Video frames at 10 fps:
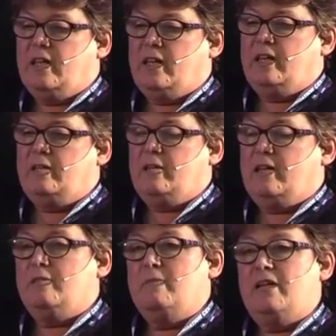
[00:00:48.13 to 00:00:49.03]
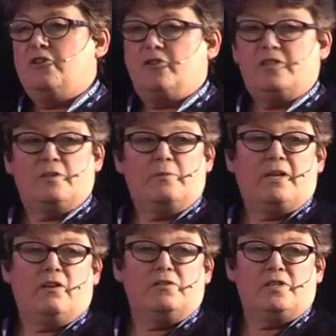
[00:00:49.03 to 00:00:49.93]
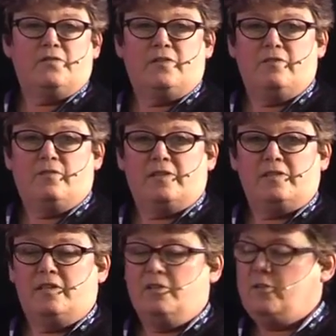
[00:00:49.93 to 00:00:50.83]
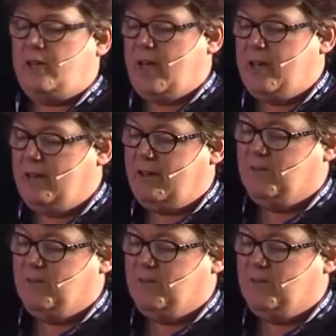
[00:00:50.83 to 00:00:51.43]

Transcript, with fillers: in, in the military, so we can't even invest in UK